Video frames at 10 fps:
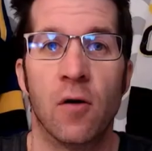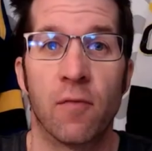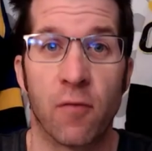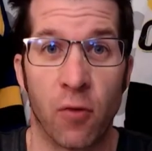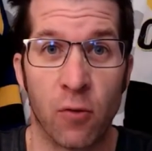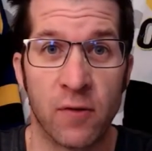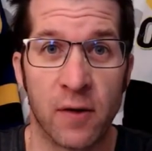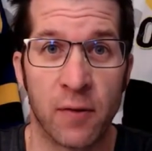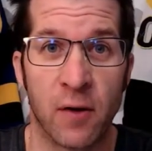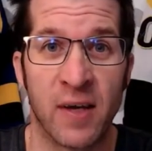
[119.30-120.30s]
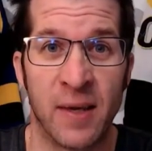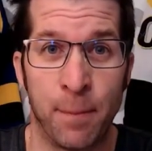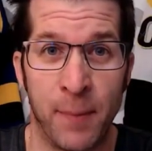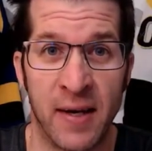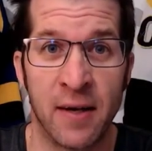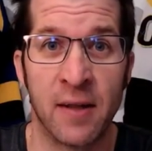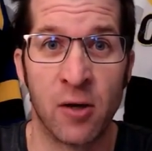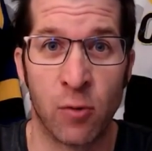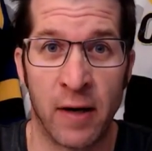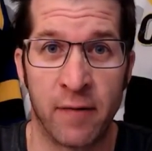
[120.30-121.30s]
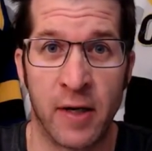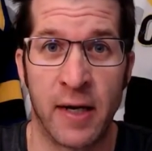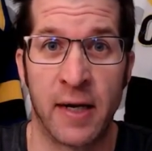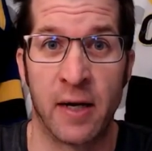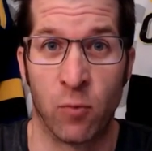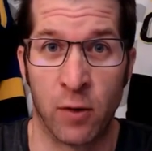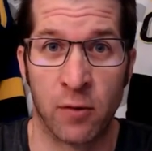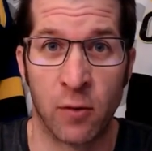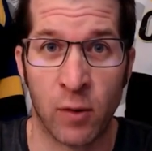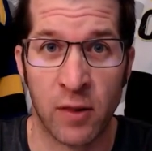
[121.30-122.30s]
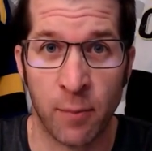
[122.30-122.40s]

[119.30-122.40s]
For those out there immediately gravitating and wondering what the